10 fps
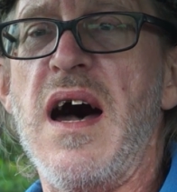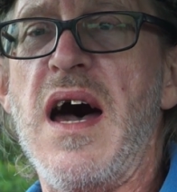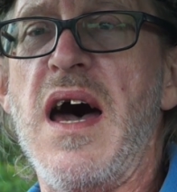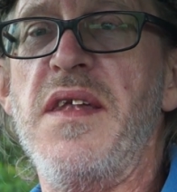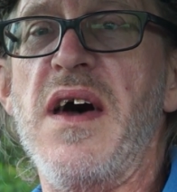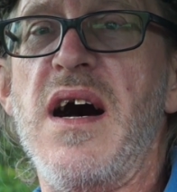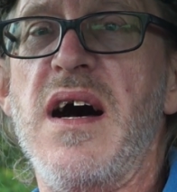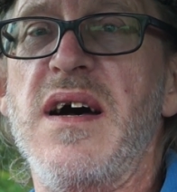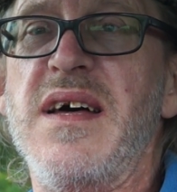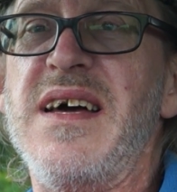and
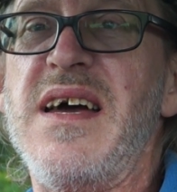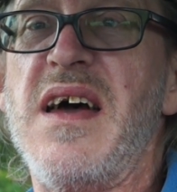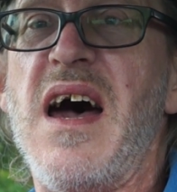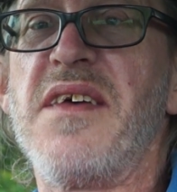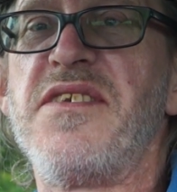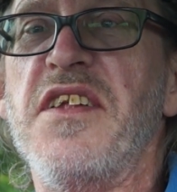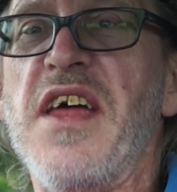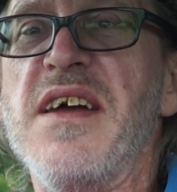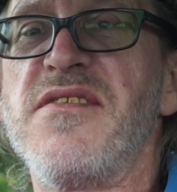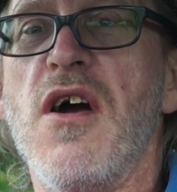as the
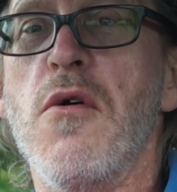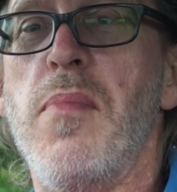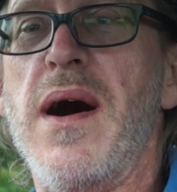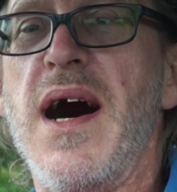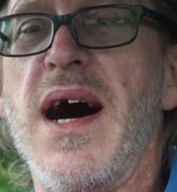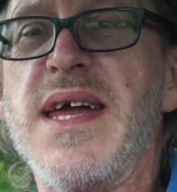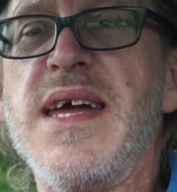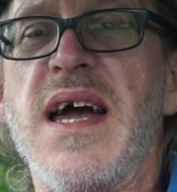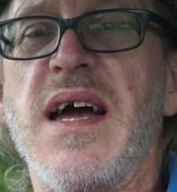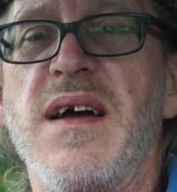days go by,
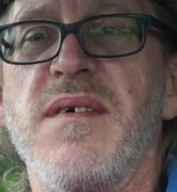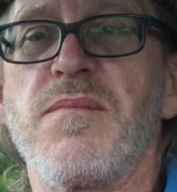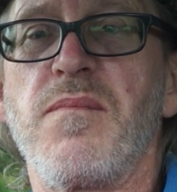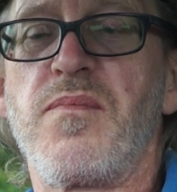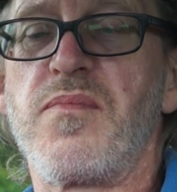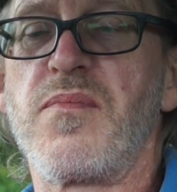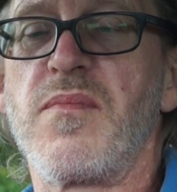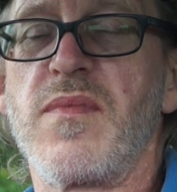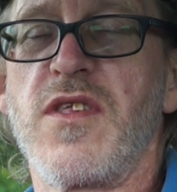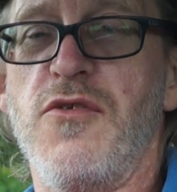
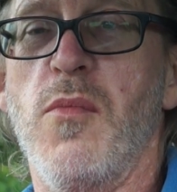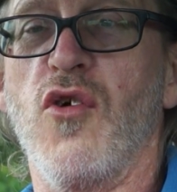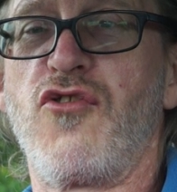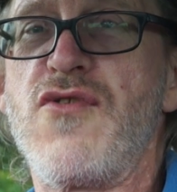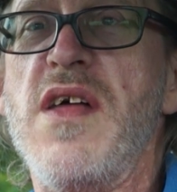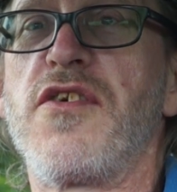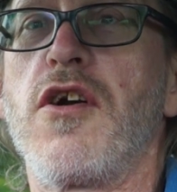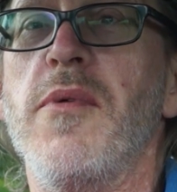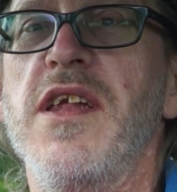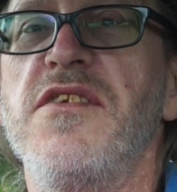there's more strength
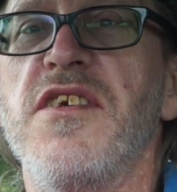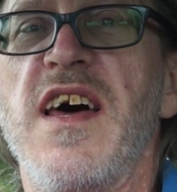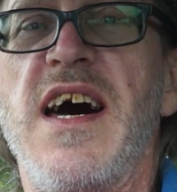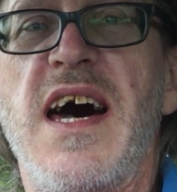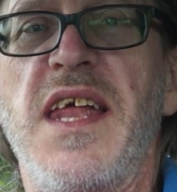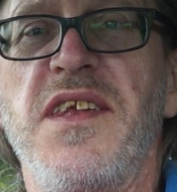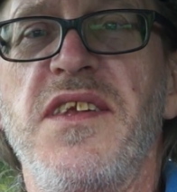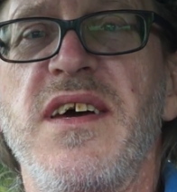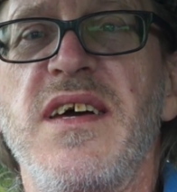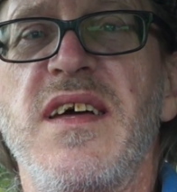coming into the
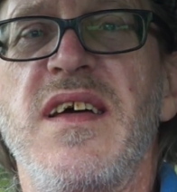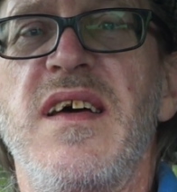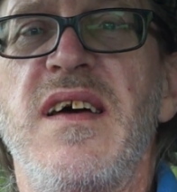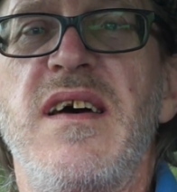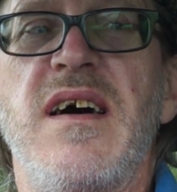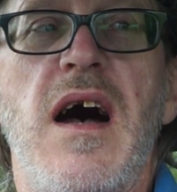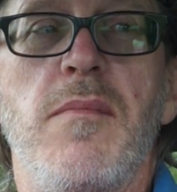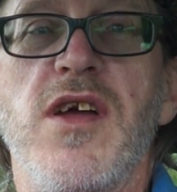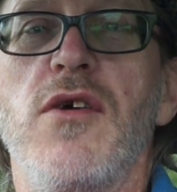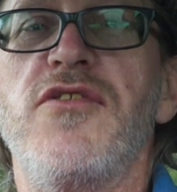hand.
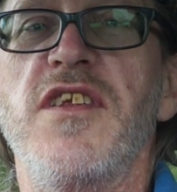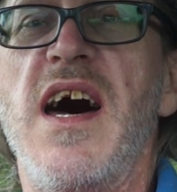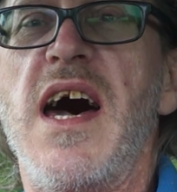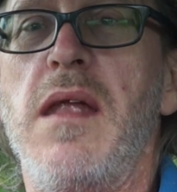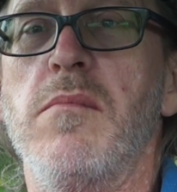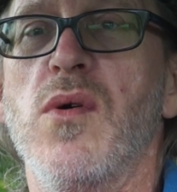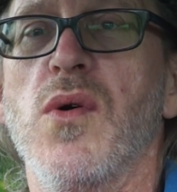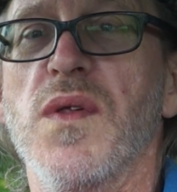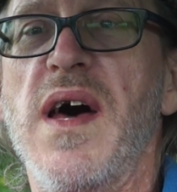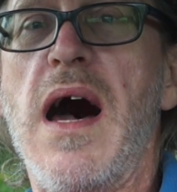I'm using the hand
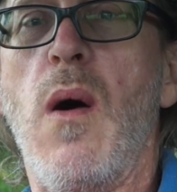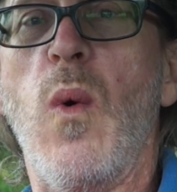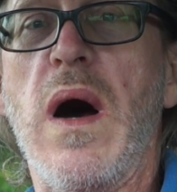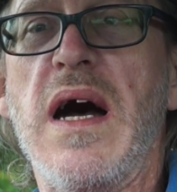more now.